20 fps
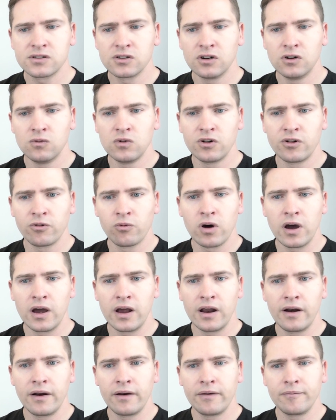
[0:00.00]
so will
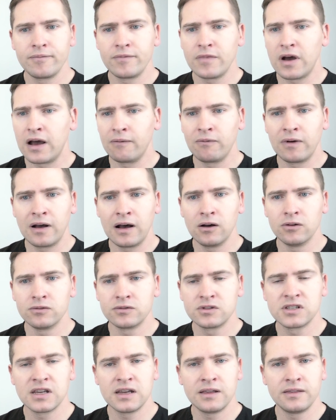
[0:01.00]
require
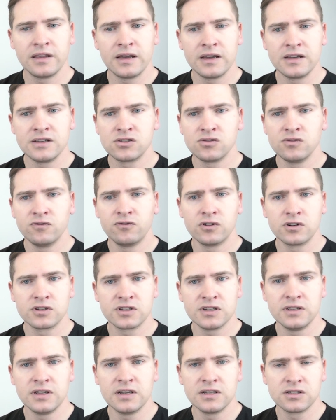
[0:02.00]
about 10 days to
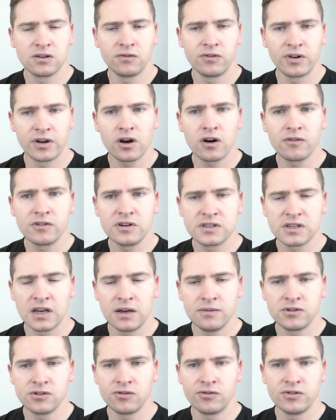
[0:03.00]
14 days of recovery
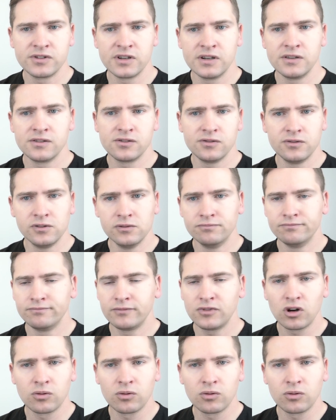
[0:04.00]
time to return to